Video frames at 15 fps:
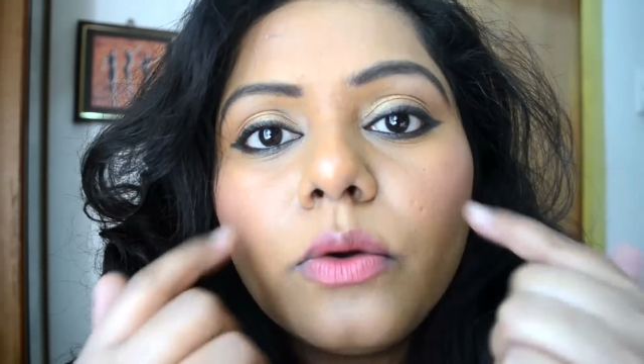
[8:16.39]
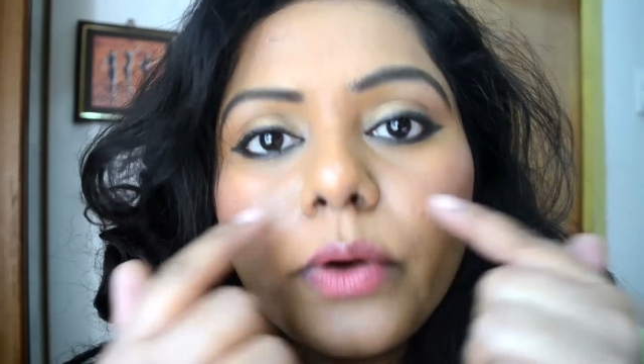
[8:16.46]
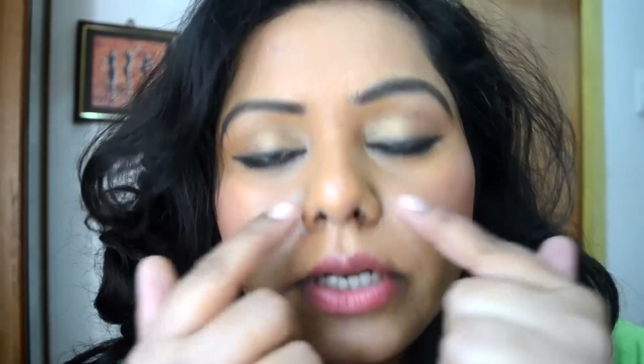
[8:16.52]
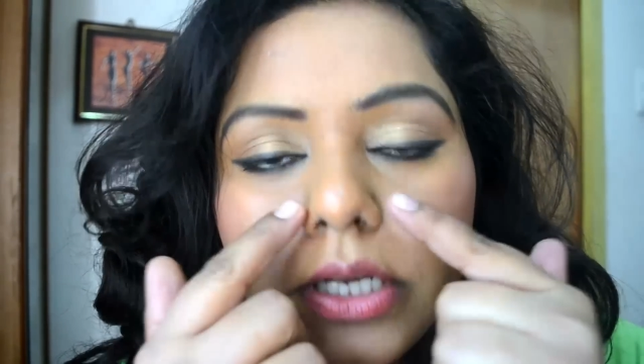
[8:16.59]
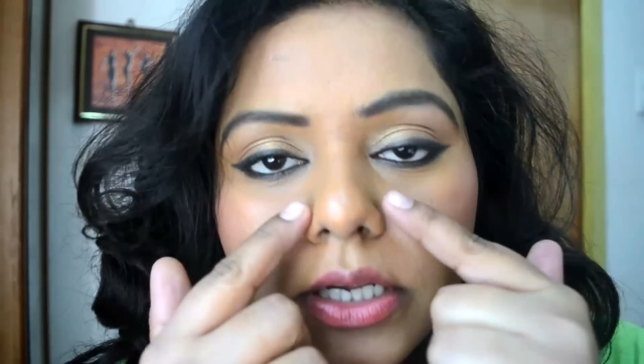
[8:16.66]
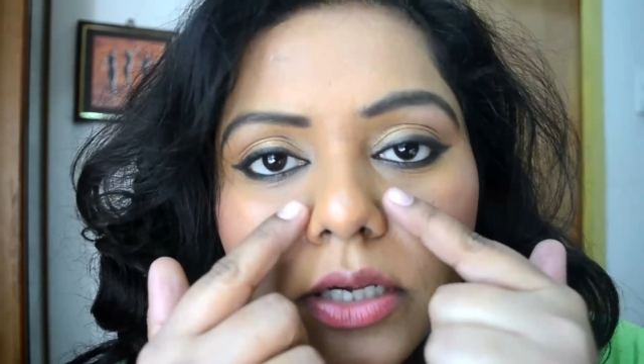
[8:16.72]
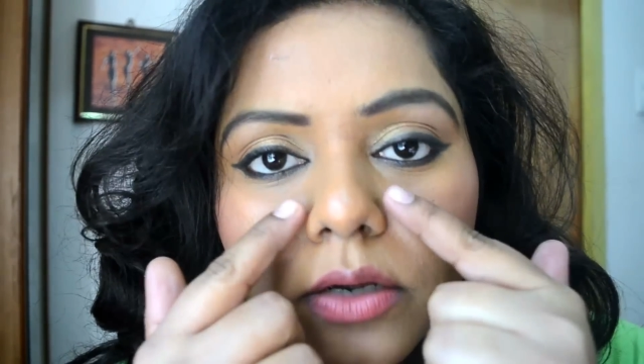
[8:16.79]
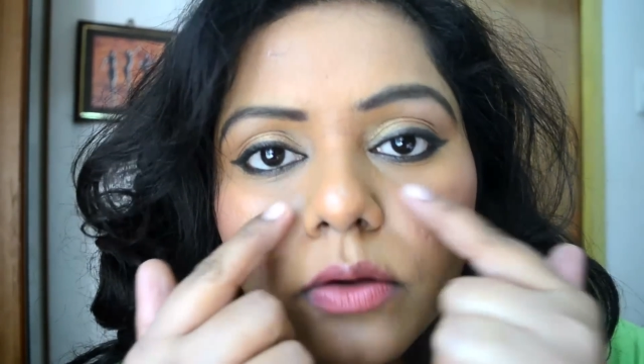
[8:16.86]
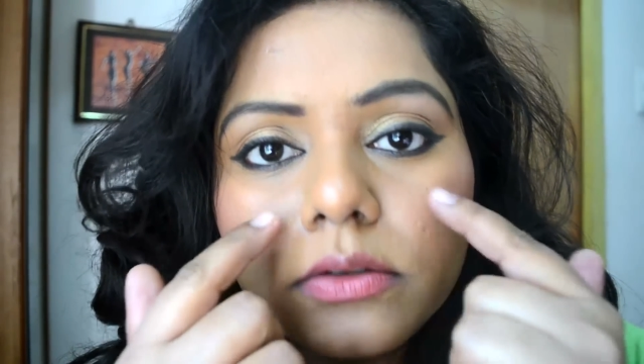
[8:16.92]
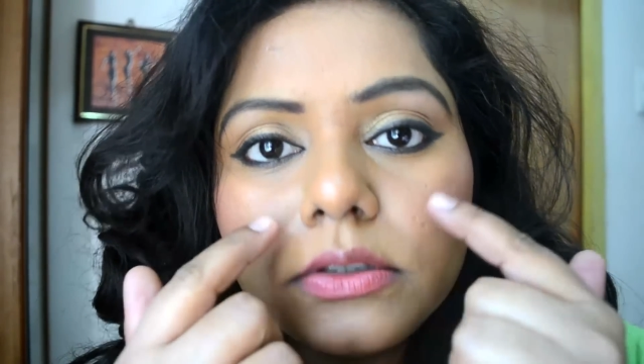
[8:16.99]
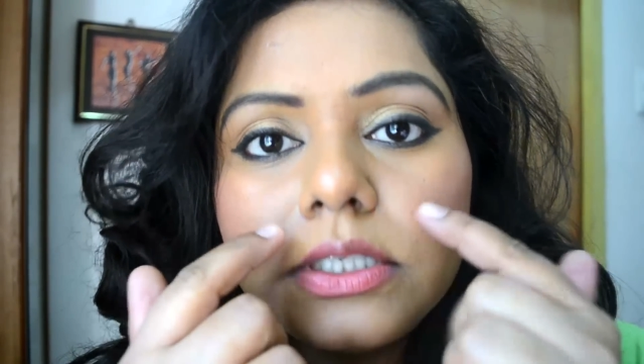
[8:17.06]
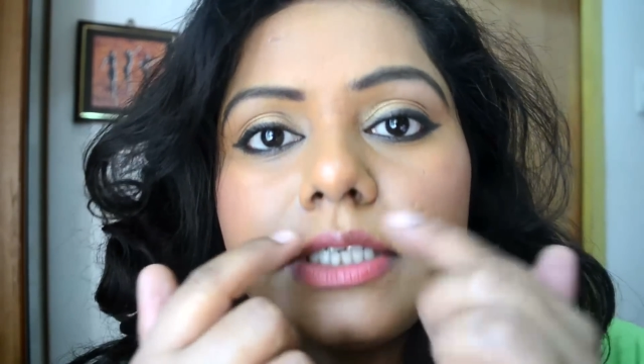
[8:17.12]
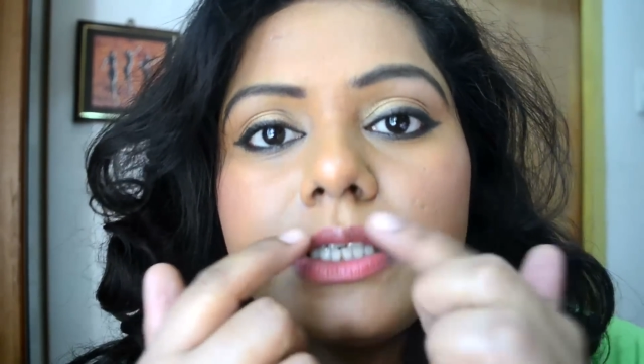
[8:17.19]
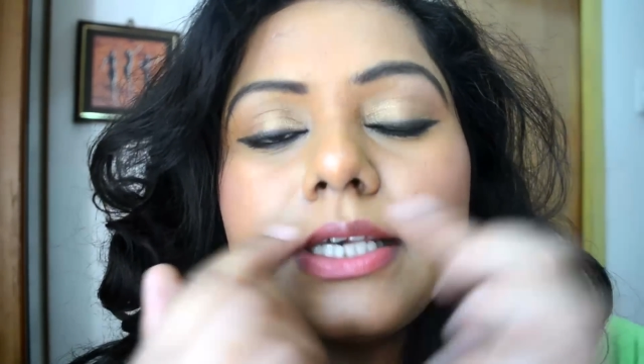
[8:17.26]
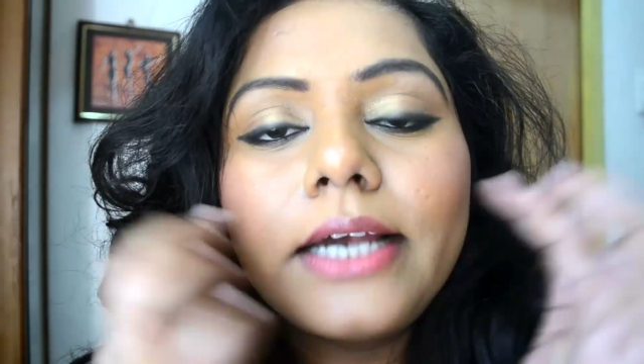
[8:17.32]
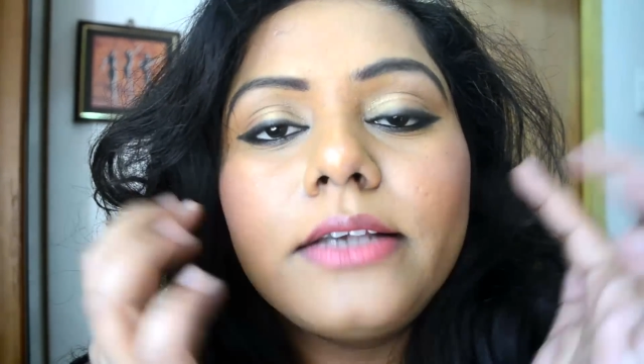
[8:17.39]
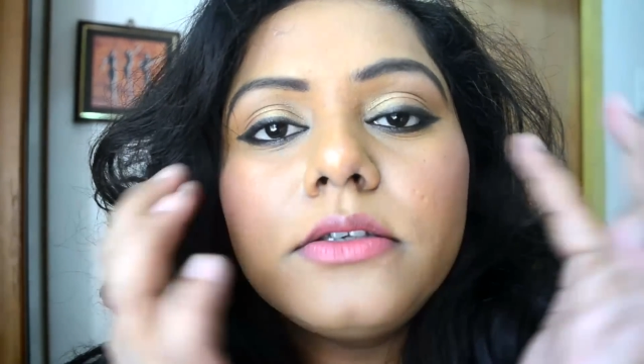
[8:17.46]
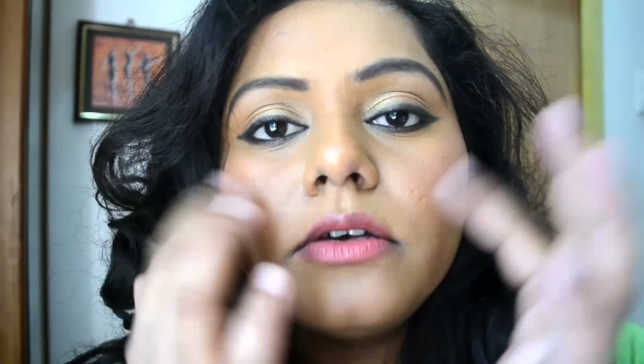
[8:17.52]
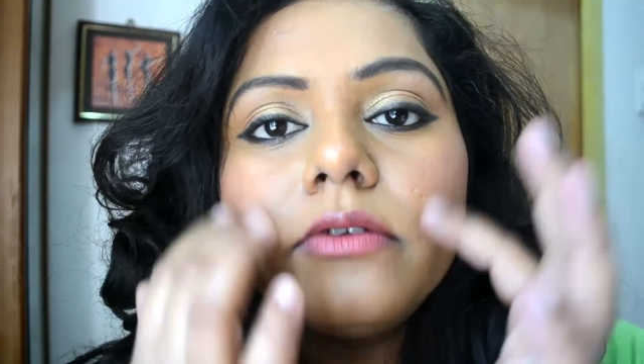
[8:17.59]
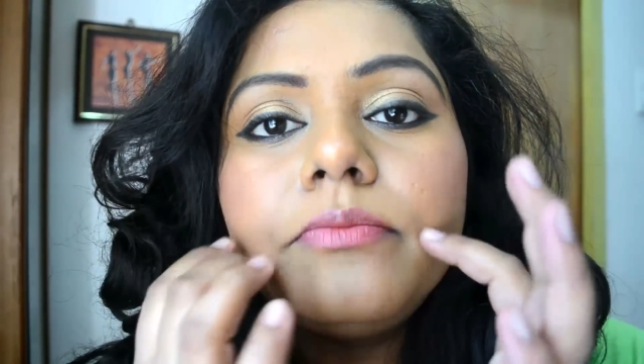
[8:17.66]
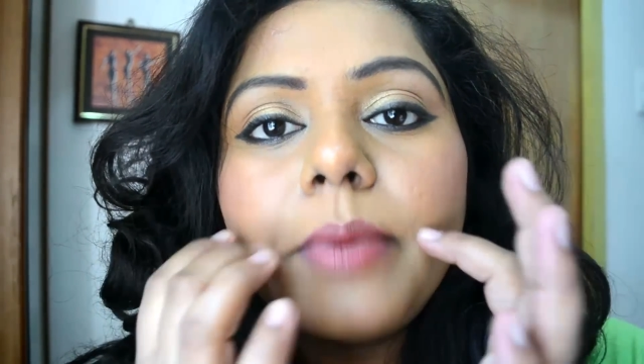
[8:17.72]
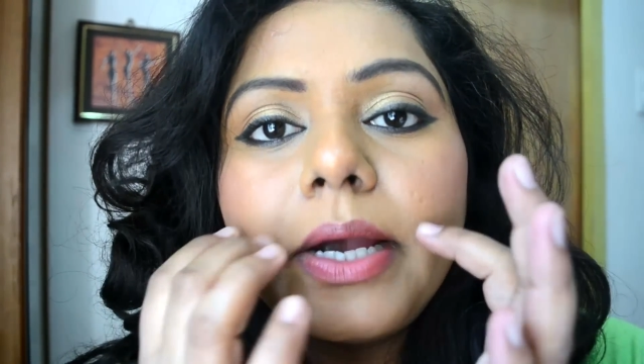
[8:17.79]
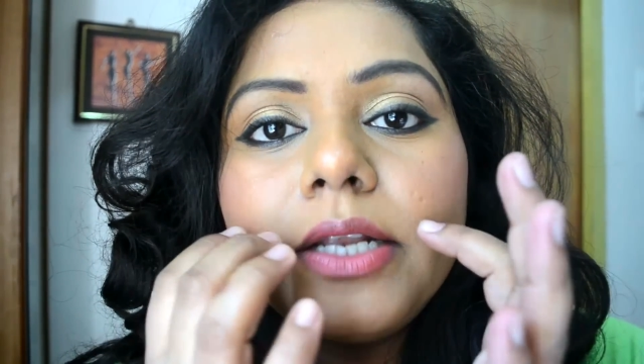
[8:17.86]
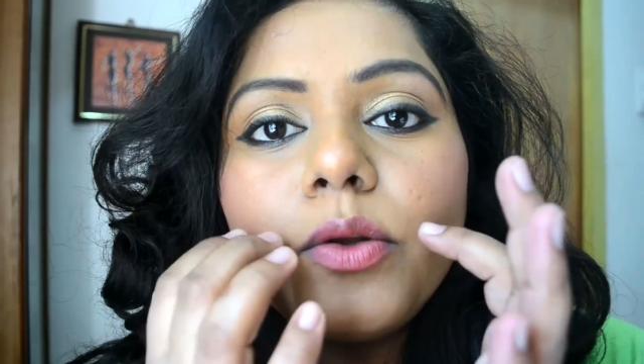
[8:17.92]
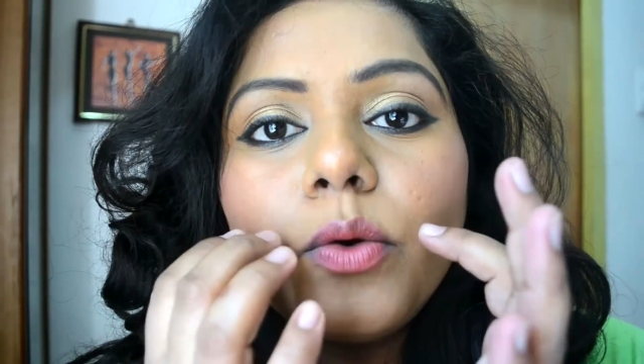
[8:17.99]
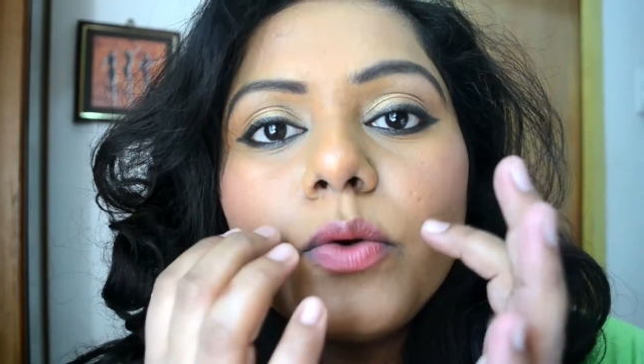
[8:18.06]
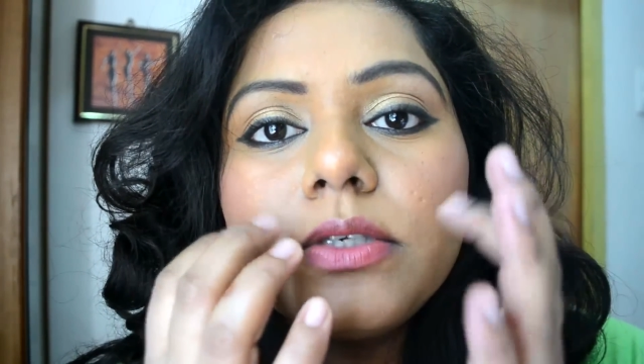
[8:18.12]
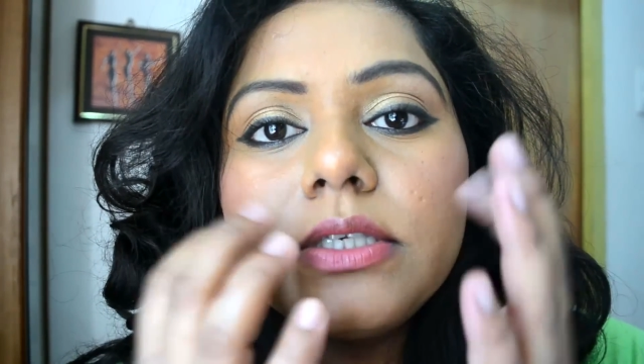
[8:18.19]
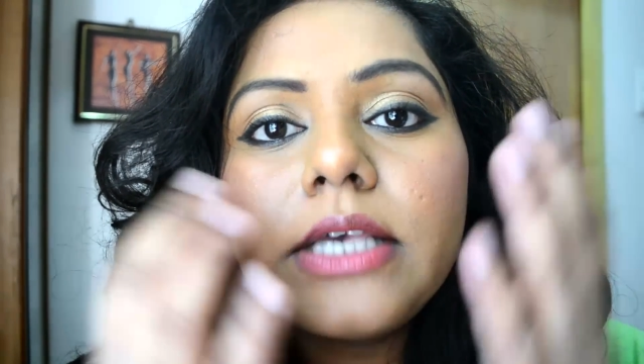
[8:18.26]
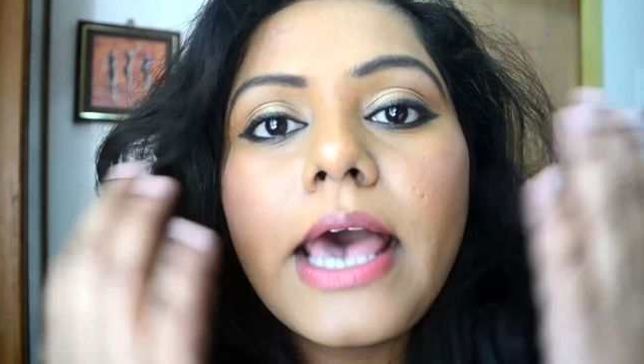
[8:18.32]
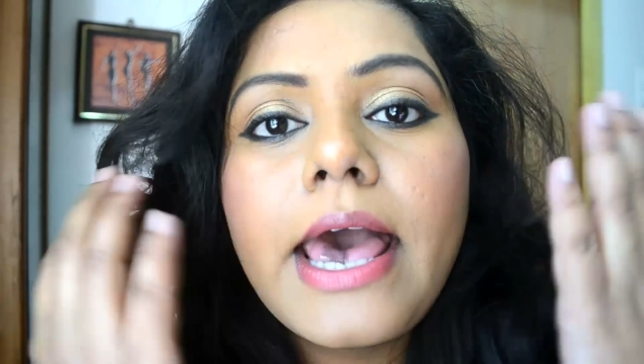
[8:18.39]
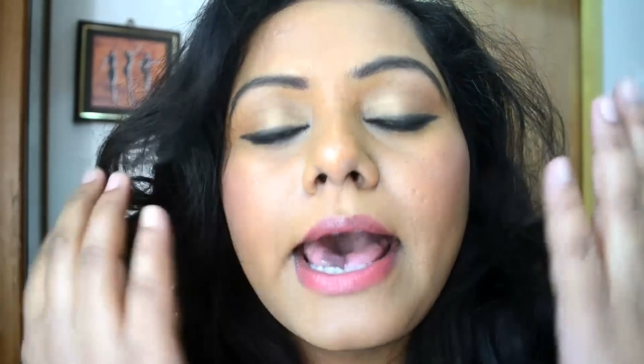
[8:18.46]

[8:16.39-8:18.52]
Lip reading: oily on the sides of my nose